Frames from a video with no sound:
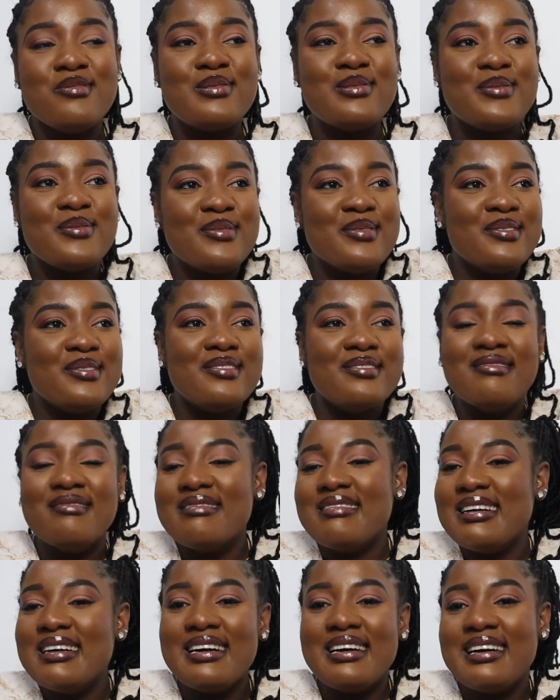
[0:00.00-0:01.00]
So
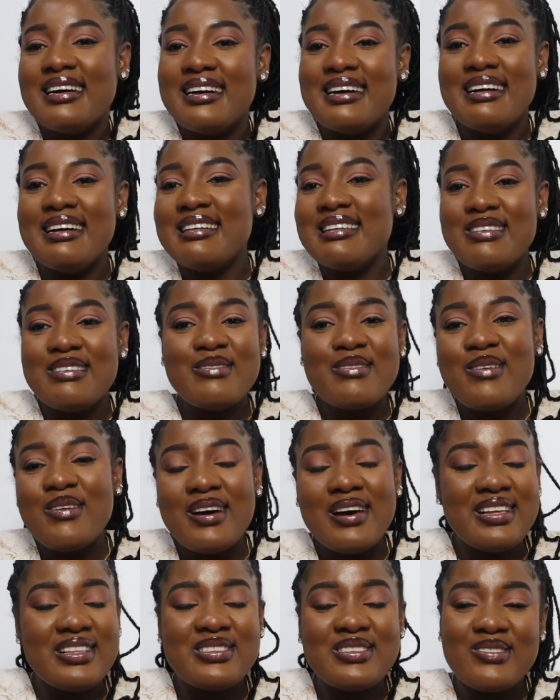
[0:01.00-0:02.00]
you
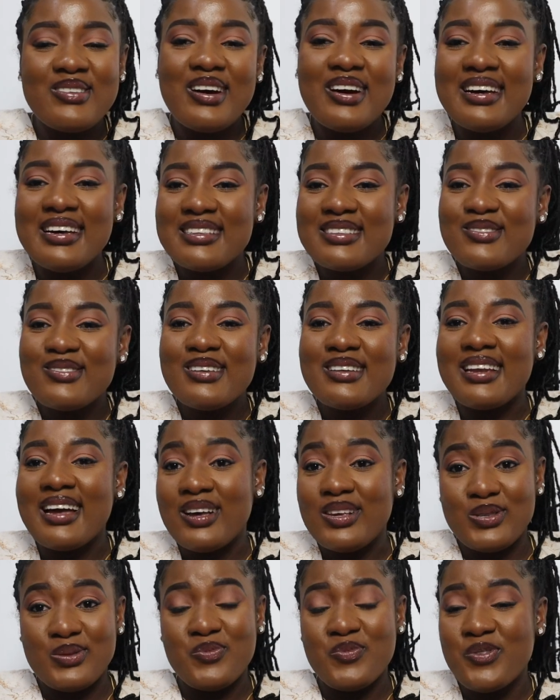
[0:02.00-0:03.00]
know, it's not
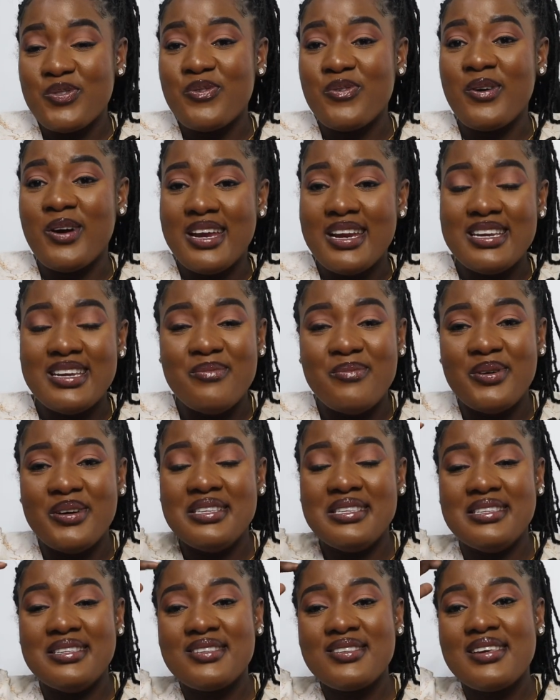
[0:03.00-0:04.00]
that smooth for anybody.